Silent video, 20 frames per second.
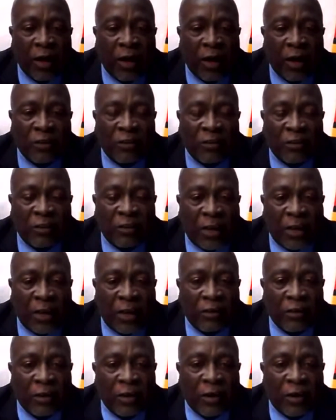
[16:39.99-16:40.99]
I wish to
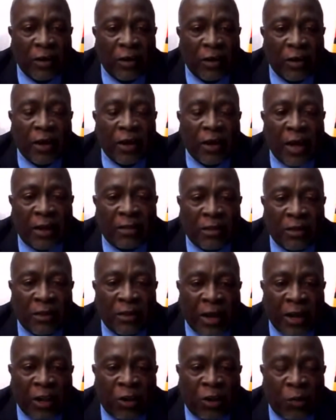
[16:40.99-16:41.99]
state
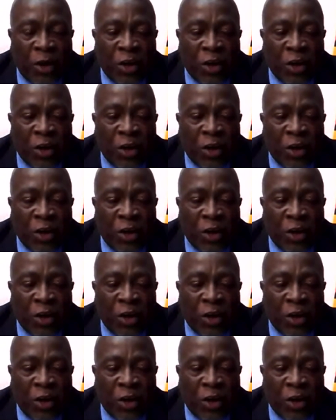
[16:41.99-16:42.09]
that the